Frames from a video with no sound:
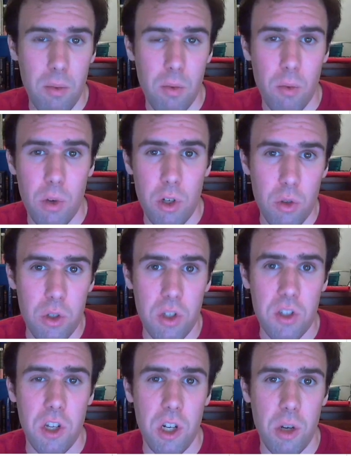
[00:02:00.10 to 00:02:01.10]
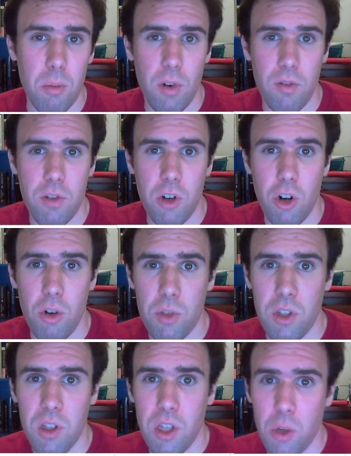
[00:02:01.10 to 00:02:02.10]
reduces the number of terms
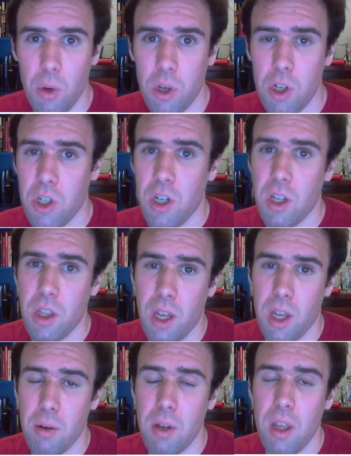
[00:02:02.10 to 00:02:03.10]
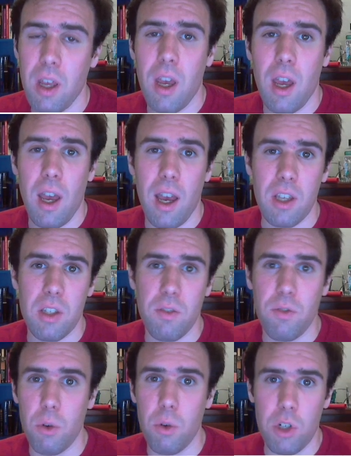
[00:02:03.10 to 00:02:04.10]
in the equation and then has
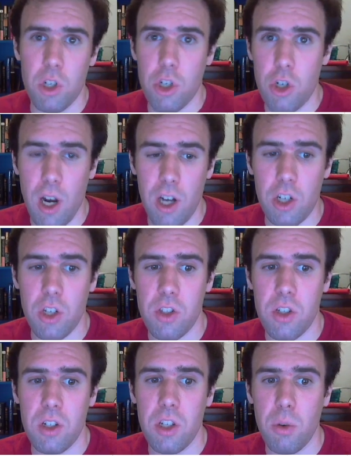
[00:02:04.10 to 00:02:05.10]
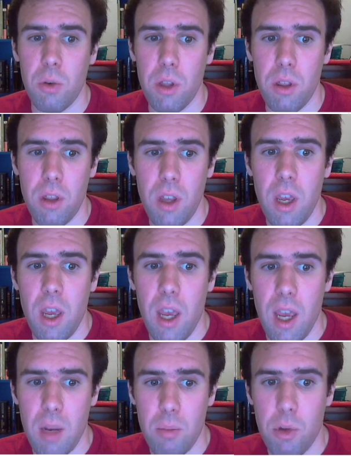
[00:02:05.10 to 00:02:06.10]
fewer distractions to deal with.
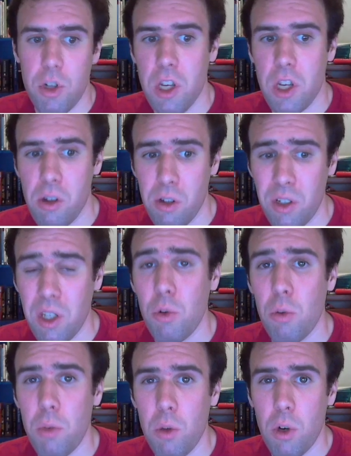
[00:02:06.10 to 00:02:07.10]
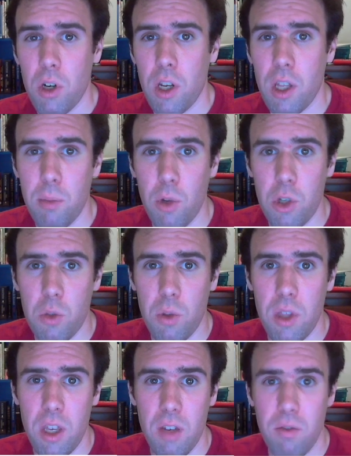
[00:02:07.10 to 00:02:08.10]
And particularly we'll be working the most with
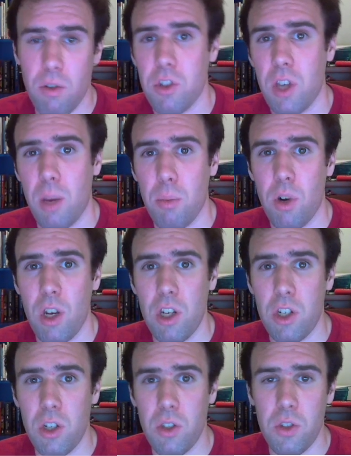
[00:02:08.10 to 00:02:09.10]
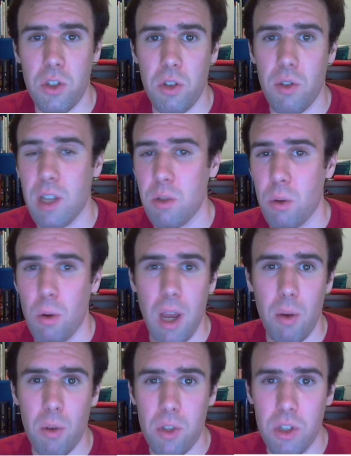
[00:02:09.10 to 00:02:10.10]
inverse operations. So that's what I
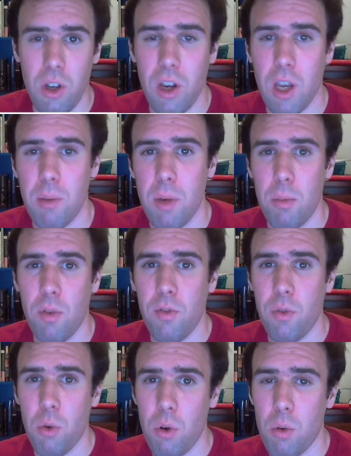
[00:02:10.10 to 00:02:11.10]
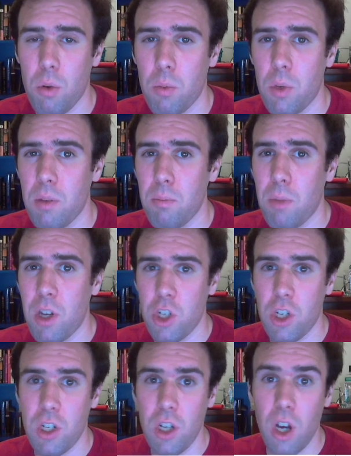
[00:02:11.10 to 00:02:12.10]
was talking about before when we
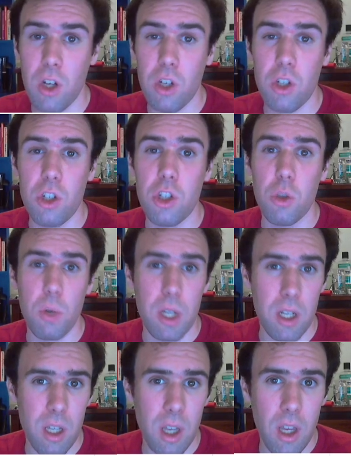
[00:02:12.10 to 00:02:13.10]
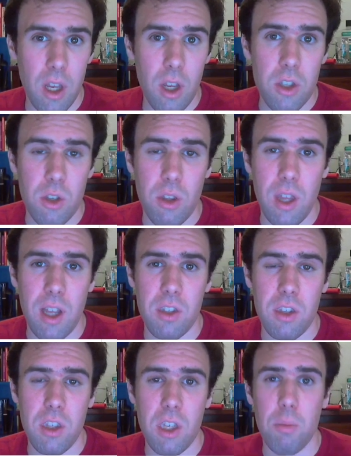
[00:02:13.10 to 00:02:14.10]
mentioned undoing. So
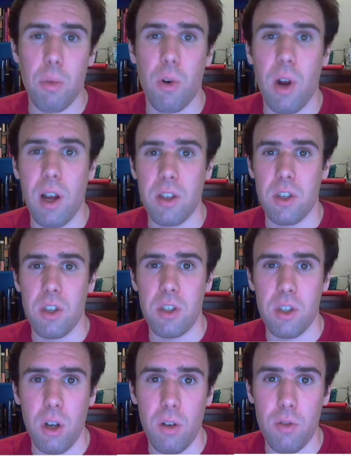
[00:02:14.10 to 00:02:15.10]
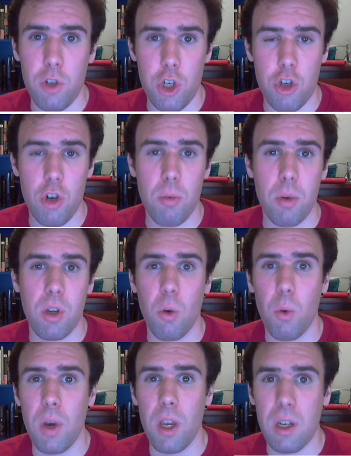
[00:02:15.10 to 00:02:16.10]
that's the process of stripping
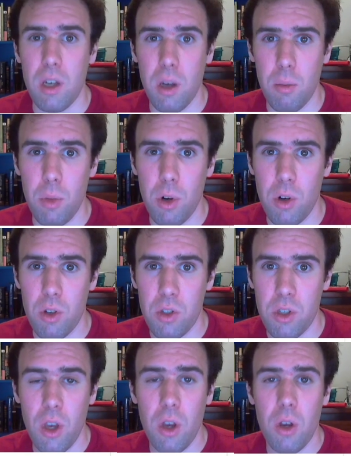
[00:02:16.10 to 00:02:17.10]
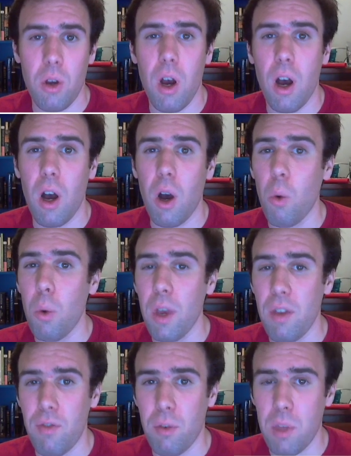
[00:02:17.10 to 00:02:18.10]
away numbers
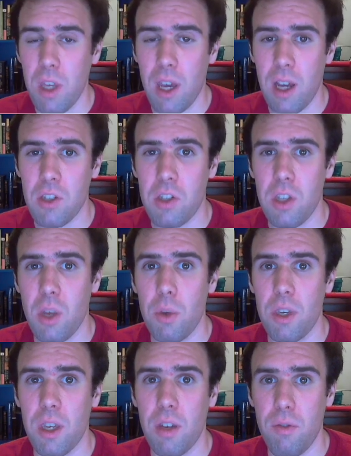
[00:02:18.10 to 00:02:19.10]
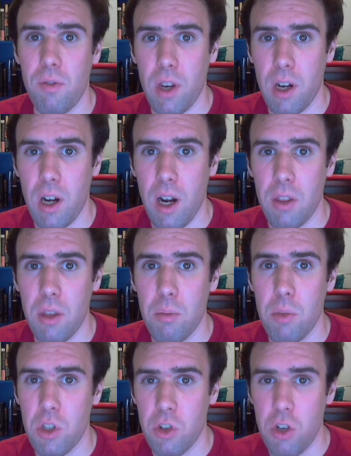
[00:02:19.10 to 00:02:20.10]
away from the x so that we can figure out the
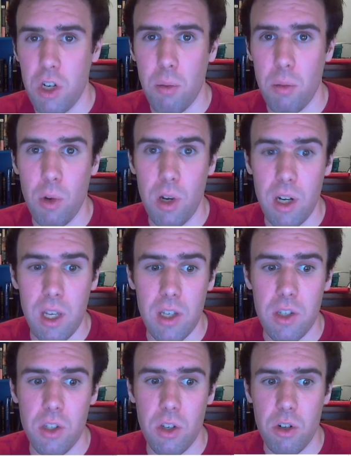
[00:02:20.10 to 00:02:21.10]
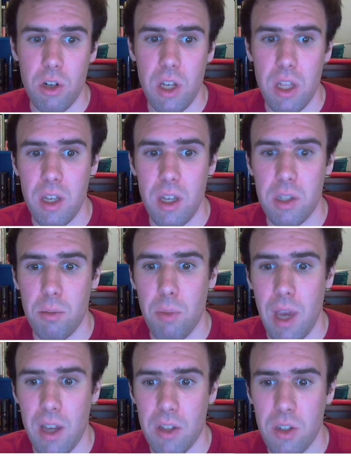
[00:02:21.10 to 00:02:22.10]
mystery number it is underneath its
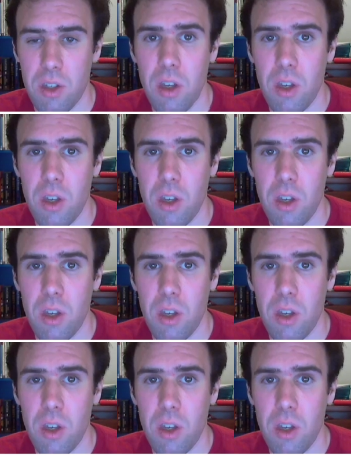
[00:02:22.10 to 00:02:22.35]
mask.